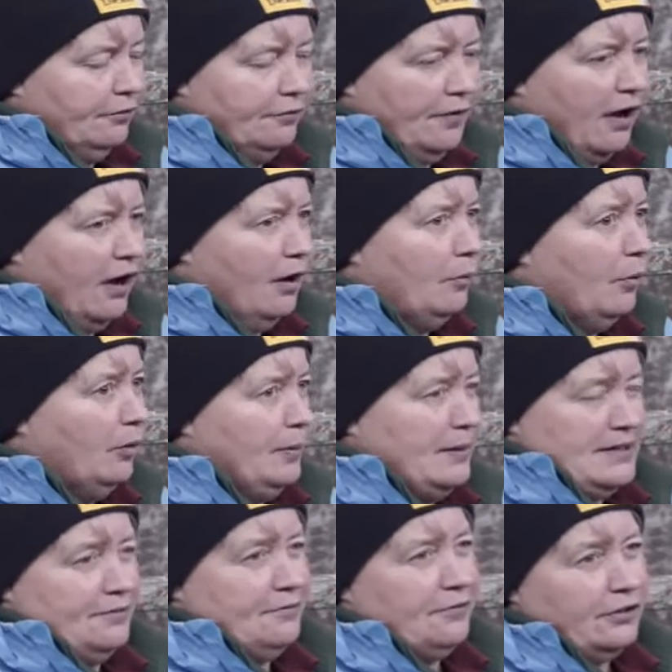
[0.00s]
farm will be
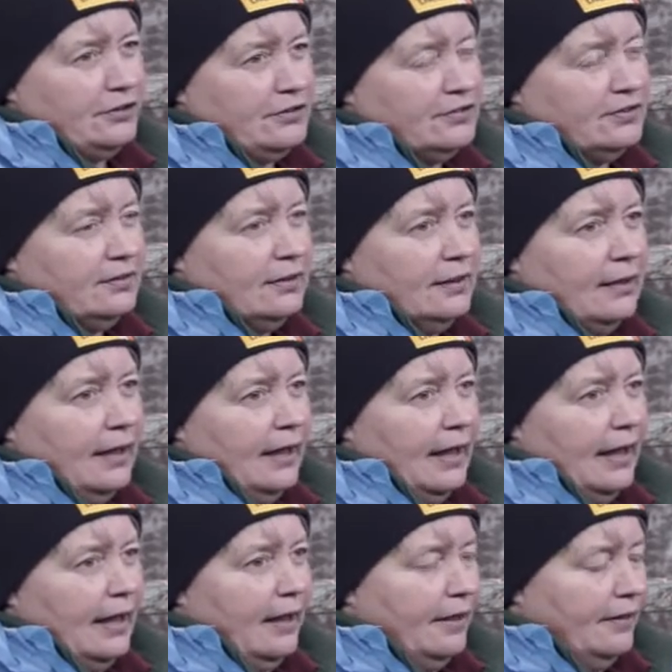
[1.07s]
different.
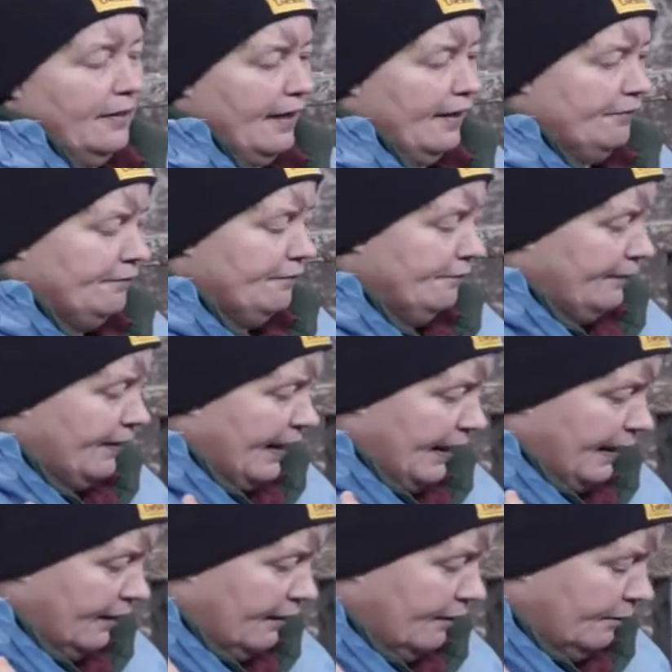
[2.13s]
Uh, their,
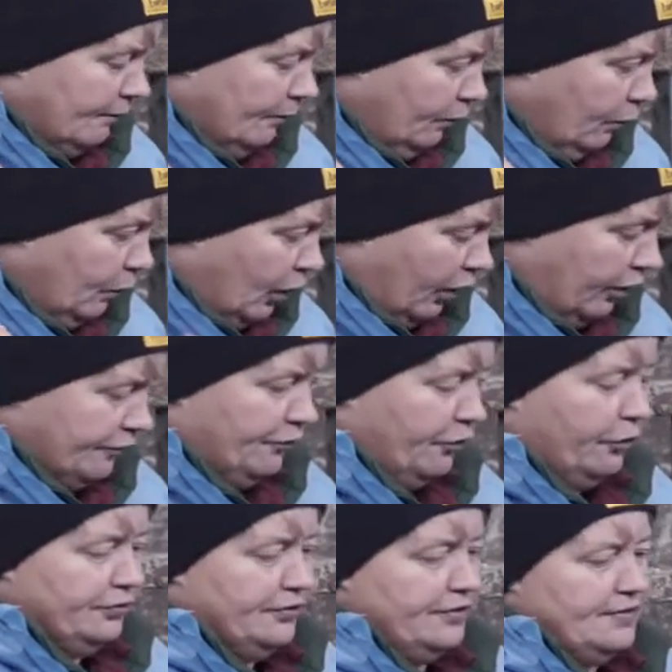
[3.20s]
their
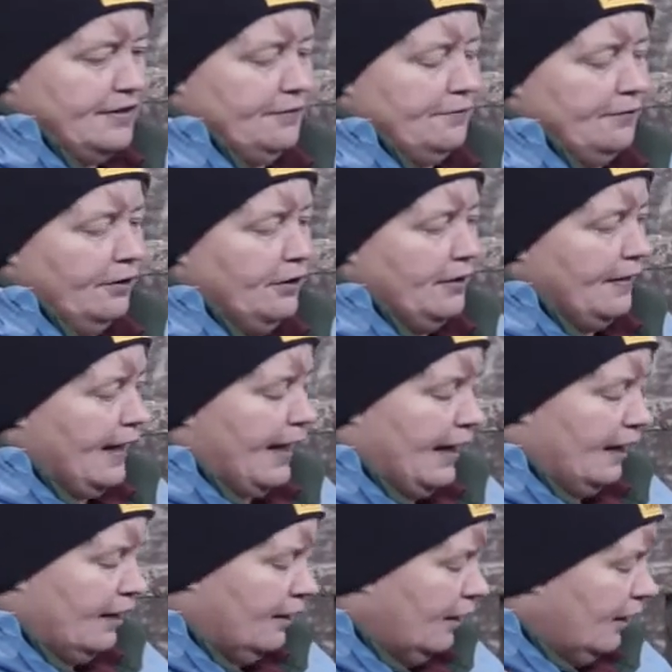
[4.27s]
workforce is different. Their,